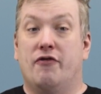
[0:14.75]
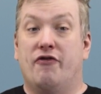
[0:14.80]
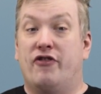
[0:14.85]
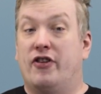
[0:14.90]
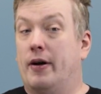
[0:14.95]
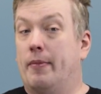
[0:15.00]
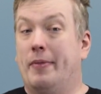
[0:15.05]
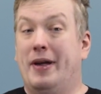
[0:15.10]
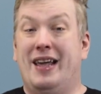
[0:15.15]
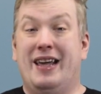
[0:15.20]

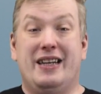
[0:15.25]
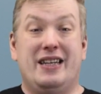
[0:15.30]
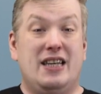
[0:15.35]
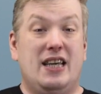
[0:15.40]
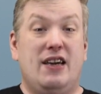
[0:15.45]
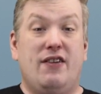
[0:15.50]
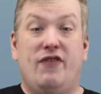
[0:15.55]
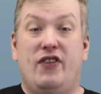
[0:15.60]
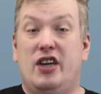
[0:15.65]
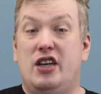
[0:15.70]
from hit
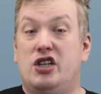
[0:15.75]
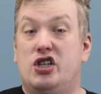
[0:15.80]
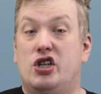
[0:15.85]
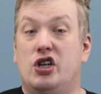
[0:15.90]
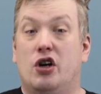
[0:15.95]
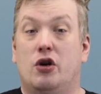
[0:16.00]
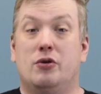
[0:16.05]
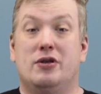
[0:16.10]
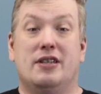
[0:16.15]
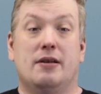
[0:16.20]
TV
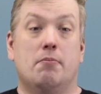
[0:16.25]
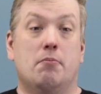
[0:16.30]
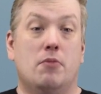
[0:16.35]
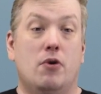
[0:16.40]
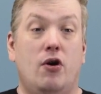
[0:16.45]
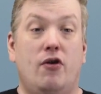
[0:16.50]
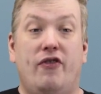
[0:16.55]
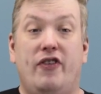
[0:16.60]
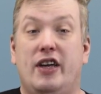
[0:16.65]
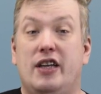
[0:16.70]
shows and
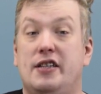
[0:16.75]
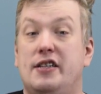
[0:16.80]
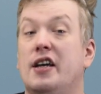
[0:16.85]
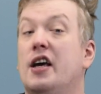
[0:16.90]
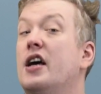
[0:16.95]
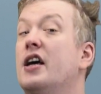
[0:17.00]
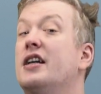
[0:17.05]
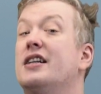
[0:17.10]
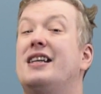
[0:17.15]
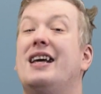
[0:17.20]
movies
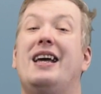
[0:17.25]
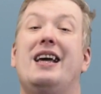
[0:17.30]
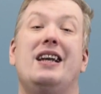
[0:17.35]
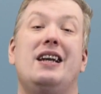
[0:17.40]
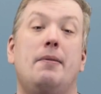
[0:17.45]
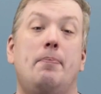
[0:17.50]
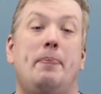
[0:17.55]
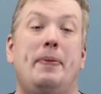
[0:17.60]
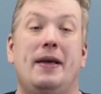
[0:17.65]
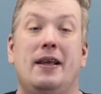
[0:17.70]
to
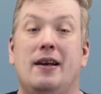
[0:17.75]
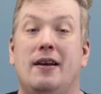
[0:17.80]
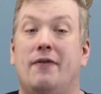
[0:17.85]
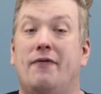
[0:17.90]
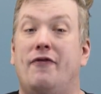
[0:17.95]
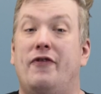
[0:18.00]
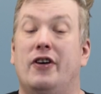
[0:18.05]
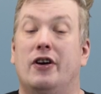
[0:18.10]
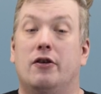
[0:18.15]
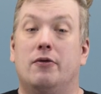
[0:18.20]

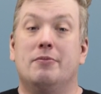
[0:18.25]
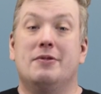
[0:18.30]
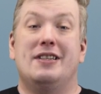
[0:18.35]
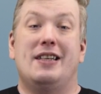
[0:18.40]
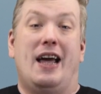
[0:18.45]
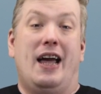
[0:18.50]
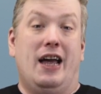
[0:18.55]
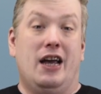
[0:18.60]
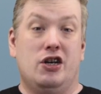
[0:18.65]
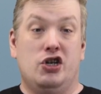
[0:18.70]
independent
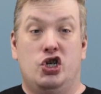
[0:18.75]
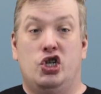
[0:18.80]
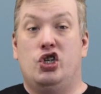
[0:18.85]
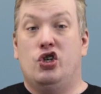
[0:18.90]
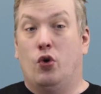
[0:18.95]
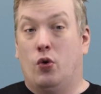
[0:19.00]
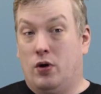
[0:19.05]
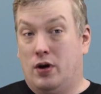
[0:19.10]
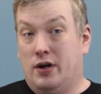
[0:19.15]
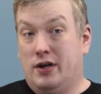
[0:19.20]
films and
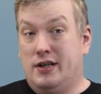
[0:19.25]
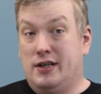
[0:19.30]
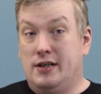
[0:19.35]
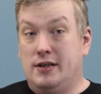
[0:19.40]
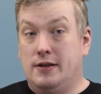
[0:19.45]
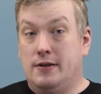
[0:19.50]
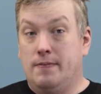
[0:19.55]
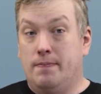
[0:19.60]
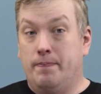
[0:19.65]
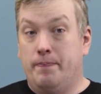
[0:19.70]

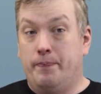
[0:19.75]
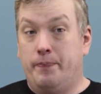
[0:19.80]
shorts.